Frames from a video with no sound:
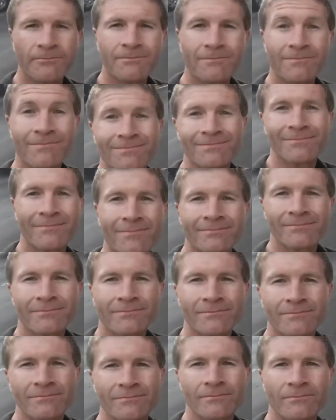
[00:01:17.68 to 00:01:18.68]

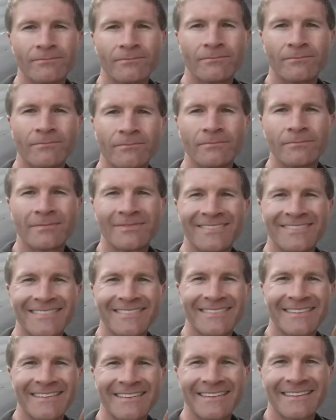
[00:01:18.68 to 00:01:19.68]

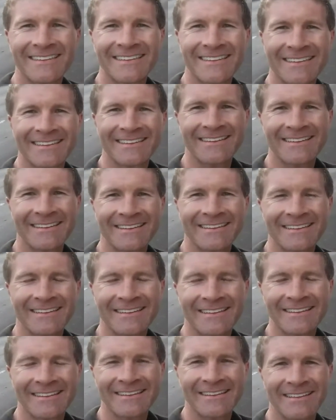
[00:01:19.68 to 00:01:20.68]

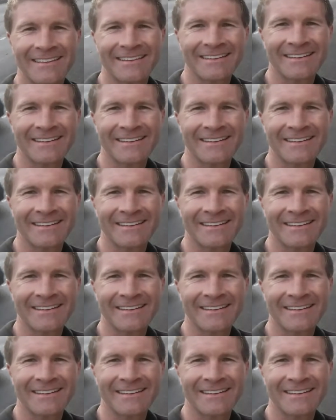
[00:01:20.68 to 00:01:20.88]
[no speech]